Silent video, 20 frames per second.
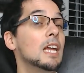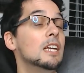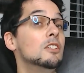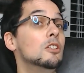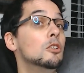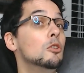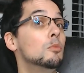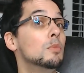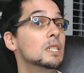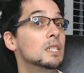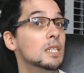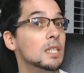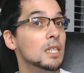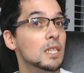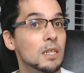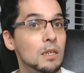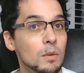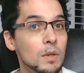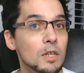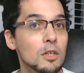new
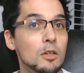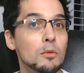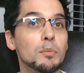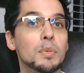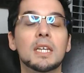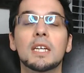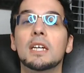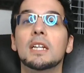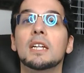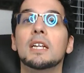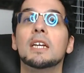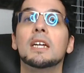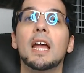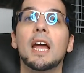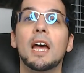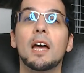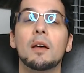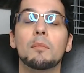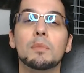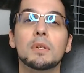material beginning
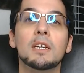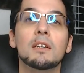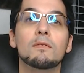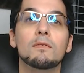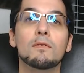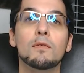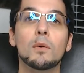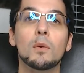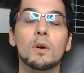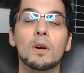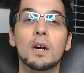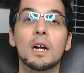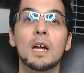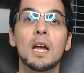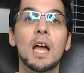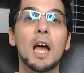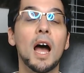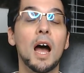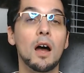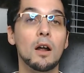happening for
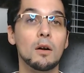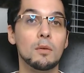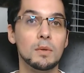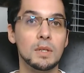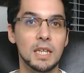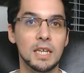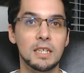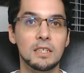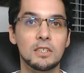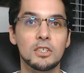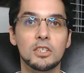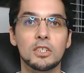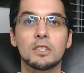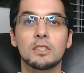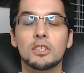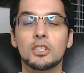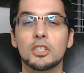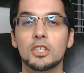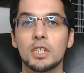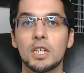our
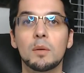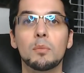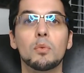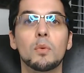relationship,